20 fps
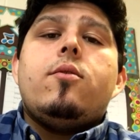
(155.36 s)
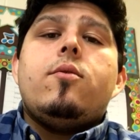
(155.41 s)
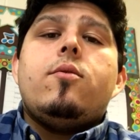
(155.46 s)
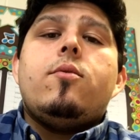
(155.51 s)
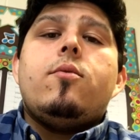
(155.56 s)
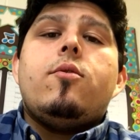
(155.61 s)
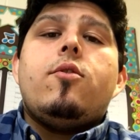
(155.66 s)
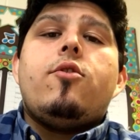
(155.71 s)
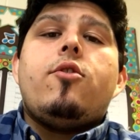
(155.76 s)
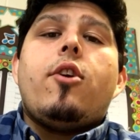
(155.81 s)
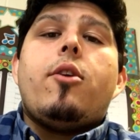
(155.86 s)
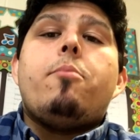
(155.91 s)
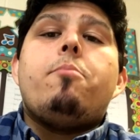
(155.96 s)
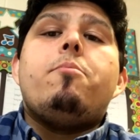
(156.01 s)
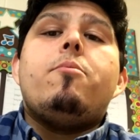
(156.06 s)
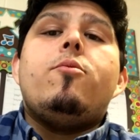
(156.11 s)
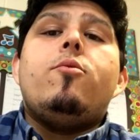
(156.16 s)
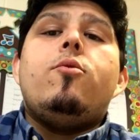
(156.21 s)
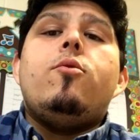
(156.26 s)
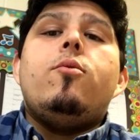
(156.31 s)
start
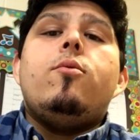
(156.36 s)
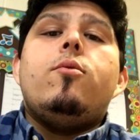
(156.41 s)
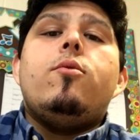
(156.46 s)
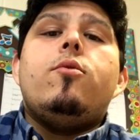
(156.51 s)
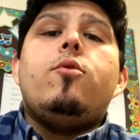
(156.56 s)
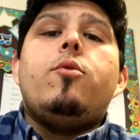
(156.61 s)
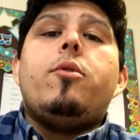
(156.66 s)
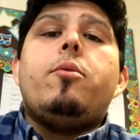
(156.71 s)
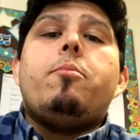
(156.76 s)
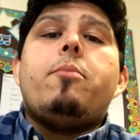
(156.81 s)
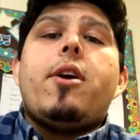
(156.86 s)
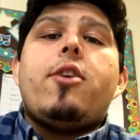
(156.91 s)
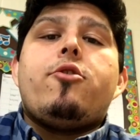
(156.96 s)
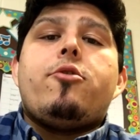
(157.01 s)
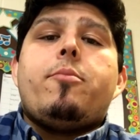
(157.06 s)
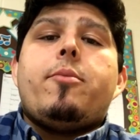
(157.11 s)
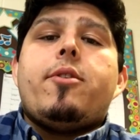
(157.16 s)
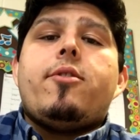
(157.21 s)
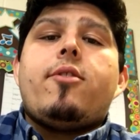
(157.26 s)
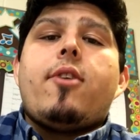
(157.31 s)
doing
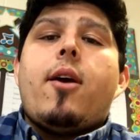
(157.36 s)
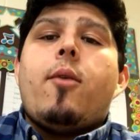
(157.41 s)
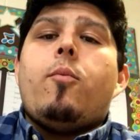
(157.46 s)
measurements.